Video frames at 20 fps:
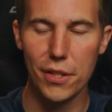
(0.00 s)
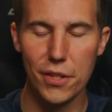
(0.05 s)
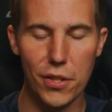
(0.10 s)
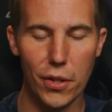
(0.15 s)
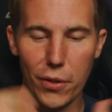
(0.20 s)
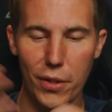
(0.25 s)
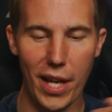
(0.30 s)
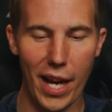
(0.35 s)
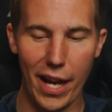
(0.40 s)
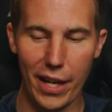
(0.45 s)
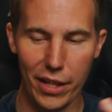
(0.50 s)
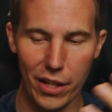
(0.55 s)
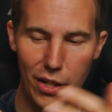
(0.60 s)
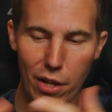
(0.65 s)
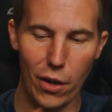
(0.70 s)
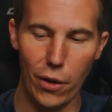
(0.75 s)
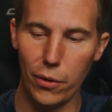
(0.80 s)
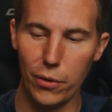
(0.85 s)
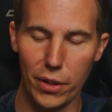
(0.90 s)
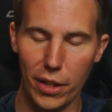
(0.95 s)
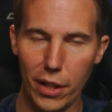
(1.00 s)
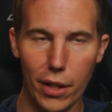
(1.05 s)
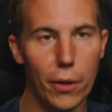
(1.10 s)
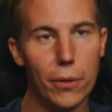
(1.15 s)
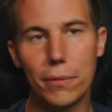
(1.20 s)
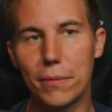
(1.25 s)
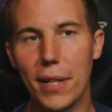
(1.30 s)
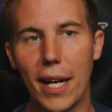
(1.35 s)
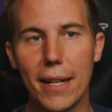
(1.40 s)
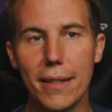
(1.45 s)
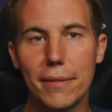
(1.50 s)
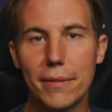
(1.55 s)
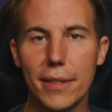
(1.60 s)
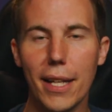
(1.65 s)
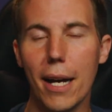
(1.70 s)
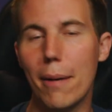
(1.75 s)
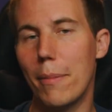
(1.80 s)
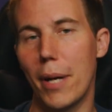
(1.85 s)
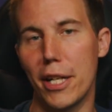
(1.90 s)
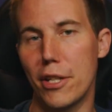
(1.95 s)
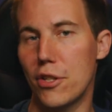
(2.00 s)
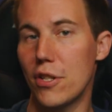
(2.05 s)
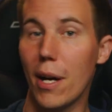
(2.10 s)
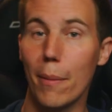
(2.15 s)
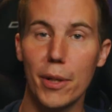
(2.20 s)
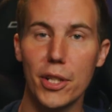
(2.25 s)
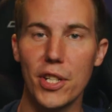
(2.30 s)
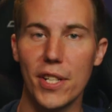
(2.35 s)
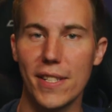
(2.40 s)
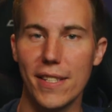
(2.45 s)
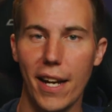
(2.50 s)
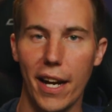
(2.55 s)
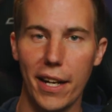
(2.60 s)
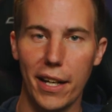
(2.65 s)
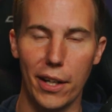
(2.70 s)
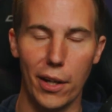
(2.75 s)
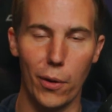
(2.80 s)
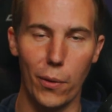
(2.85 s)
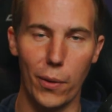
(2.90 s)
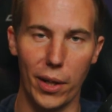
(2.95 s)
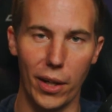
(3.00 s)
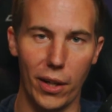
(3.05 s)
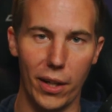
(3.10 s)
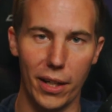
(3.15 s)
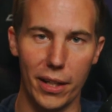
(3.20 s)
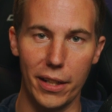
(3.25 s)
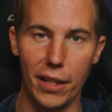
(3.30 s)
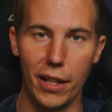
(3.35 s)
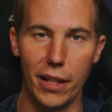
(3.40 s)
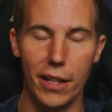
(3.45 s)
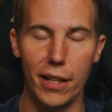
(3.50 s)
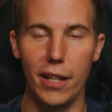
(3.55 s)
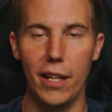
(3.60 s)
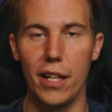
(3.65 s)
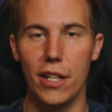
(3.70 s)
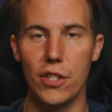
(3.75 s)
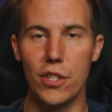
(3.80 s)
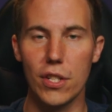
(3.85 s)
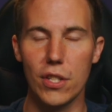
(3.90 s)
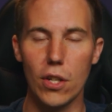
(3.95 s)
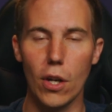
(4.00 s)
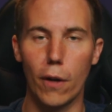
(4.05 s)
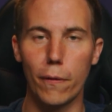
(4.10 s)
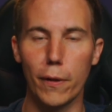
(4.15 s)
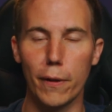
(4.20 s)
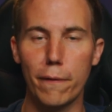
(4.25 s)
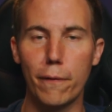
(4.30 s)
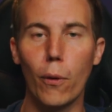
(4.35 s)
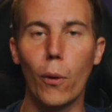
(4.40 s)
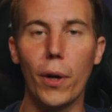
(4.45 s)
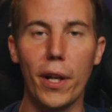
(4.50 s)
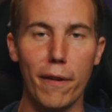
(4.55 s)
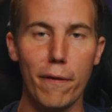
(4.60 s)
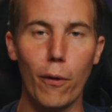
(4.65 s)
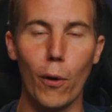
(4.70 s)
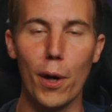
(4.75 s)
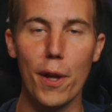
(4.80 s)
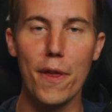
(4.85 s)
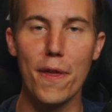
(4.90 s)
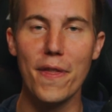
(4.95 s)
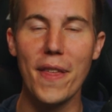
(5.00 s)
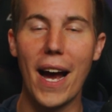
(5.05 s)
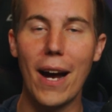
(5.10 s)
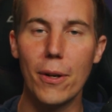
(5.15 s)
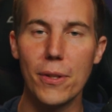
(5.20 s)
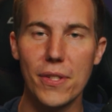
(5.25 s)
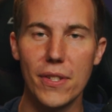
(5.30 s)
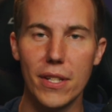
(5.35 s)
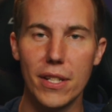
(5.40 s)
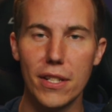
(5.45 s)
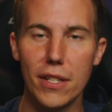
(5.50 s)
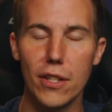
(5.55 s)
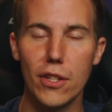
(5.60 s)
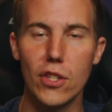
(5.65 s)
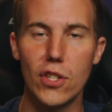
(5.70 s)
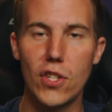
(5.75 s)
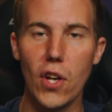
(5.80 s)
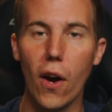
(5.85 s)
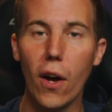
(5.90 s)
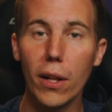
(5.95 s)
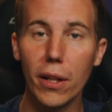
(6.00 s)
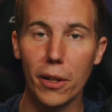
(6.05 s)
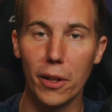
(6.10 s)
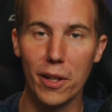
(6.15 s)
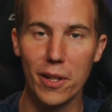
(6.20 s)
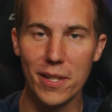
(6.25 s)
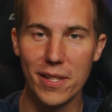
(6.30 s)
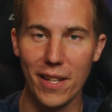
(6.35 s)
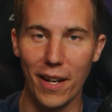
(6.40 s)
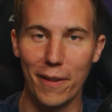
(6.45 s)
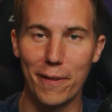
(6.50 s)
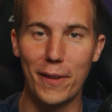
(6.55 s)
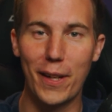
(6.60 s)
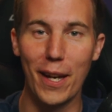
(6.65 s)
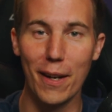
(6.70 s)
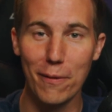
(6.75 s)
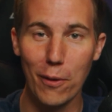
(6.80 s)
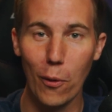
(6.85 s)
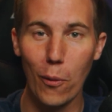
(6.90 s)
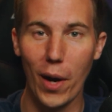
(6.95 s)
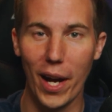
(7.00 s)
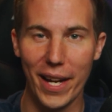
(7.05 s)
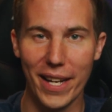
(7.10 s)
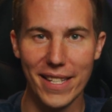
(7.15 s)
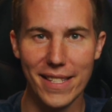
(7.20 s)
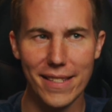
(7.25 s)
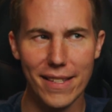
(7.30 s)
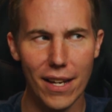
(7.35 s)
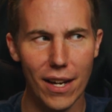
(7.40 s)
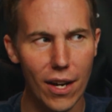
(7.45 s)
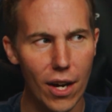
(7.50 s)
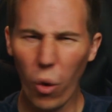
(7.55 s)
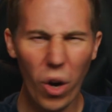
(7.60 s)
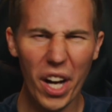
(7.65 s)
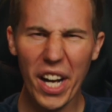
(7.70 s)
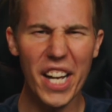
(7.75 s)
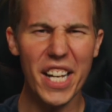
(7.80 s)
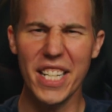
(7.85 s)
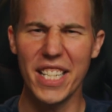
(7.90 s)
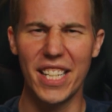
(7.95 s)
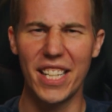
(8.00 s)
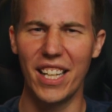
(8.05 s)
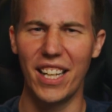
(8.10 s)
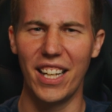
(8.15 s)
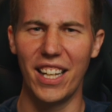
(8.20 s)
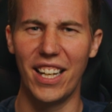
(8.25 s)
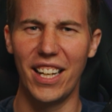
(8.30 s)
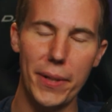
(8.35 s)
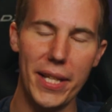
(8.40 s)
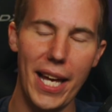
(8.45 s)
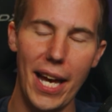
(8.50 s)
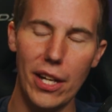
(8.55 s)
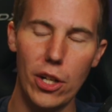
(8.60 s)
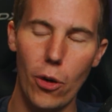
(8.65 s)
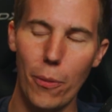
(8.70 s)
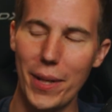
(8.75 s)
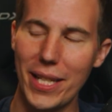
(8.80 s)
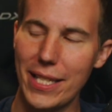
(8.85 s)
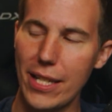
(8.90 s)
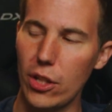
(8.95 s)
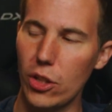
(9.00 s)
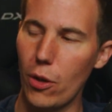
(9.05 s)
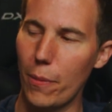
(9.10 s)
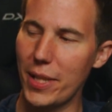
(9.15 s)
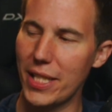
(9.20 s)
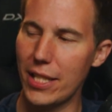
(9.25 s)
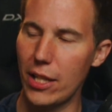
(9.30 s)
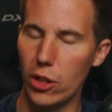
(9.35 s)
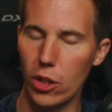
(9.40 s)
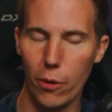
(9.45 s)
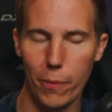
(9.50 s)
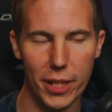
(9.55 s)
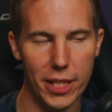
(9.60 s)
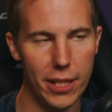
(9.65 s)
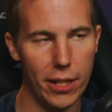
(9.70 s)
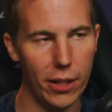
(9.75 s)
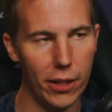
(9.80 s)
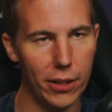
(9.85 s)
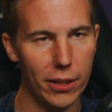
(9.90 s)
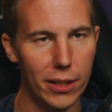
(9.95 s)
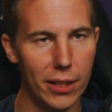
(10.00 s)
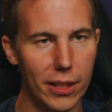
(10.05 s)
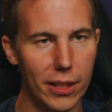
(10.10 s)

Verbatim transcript: So yeah, you know, you know, not not much, not much exciting going on. Just over $44,000 of giveaways. What? But yeah, no big deal, no big deal, no big deal.